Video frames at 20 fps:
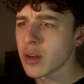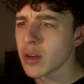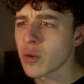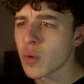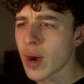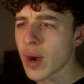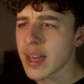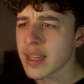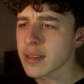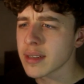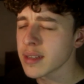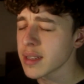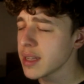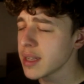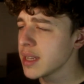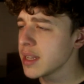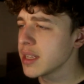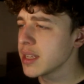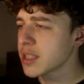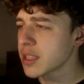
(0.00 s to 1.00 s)
Lil Wayne,
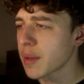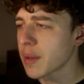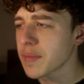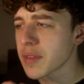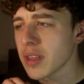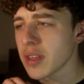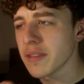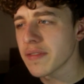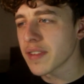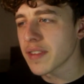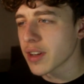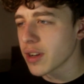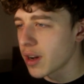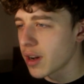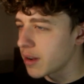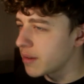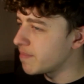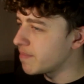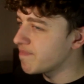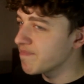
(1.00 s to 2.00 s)
Something You
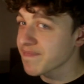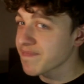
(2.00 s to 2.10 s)
Forgot.